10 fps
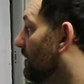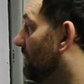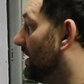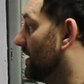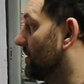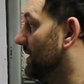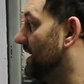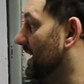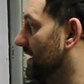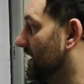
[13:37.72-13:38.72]
because we
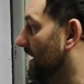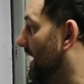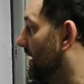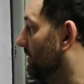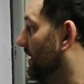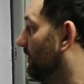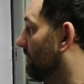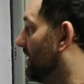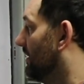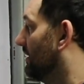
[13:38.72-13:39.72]
take slack away
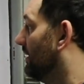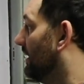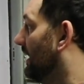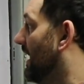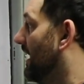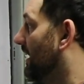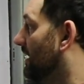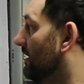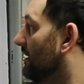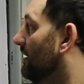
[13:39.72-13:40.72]
from here and add it
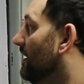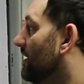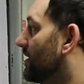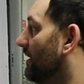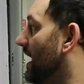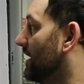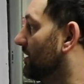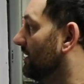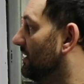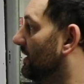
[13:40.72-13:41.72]
here. So
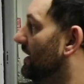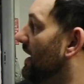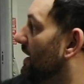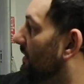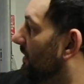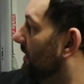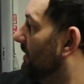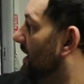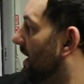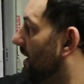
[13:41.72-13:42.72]
actually the
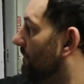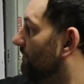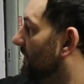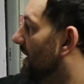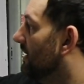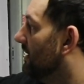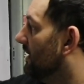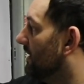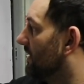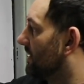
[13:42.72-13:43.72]
cam
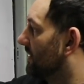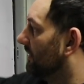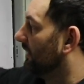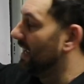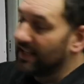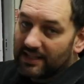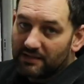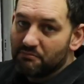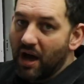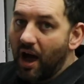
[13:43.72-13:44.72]
is
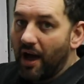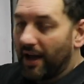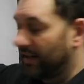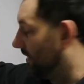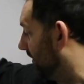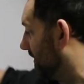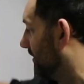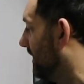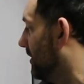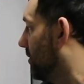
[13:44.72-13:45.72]
lagging behind the
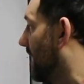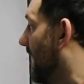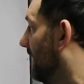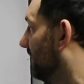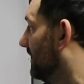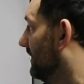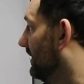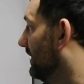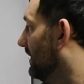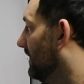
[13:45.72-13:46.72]
crankshaft,
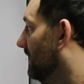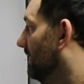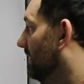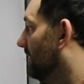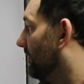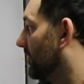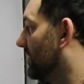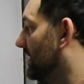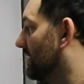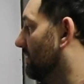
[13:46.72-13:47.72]

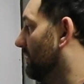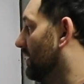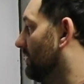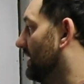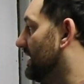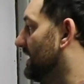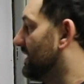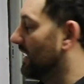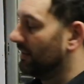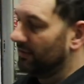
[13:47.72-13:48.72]
versus when we go to
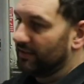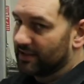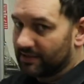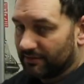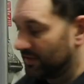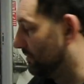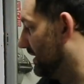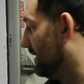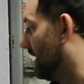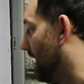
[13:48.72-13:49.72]
decel, it's going to
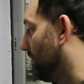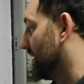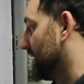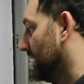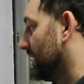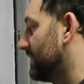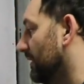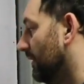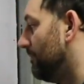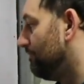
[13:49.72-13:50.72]
be the opposite.
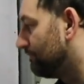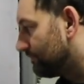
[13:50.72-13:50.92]
So